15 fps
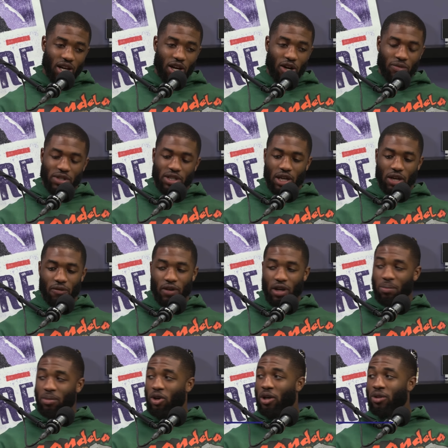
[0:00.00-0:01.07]
obviously have
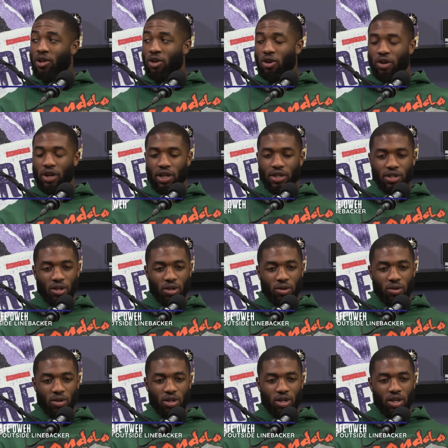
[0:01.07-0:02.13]
family out there already, so
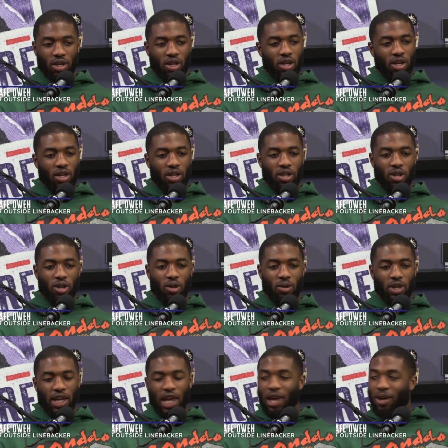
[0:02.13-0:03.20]
yeah. You know, they're
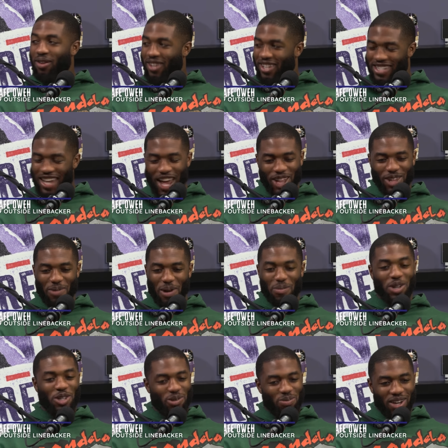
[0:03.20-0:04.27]
getting they, ready. Exactly. My
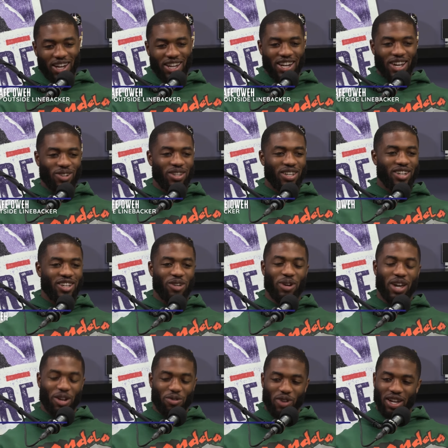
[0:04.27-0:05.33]
brother's playing out there. They're
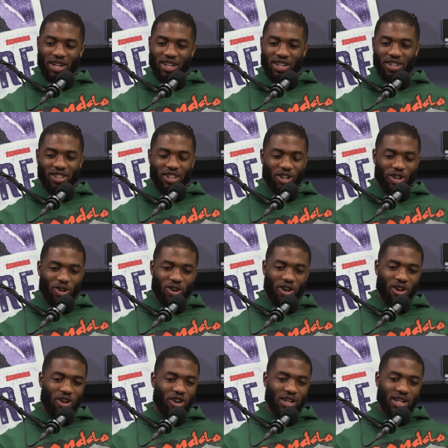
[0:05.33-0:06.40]
getting ready. You know,
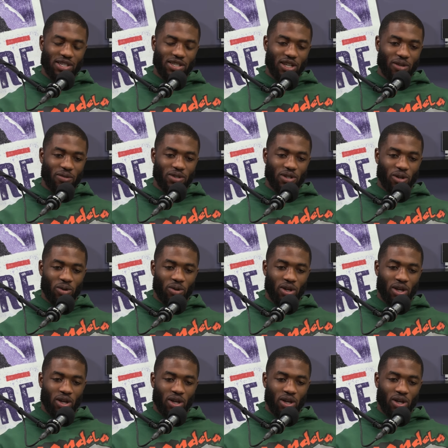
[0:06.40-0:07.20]
all that stuff. So